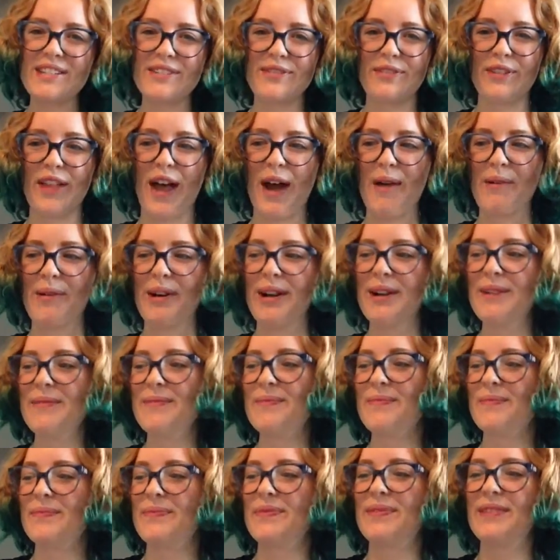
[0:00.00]
flour,
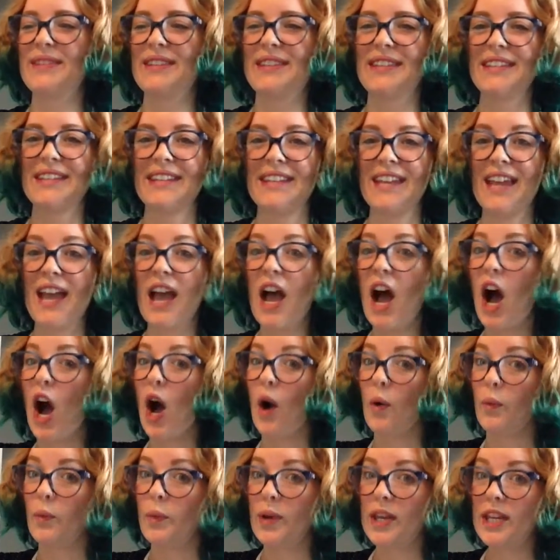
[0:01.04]

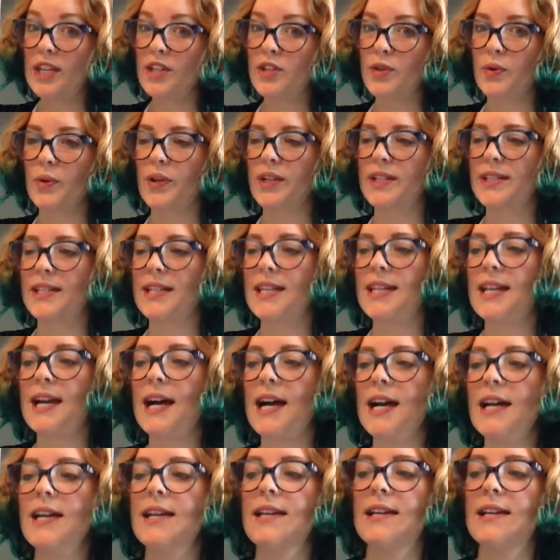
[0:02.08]
a wheat tortilla,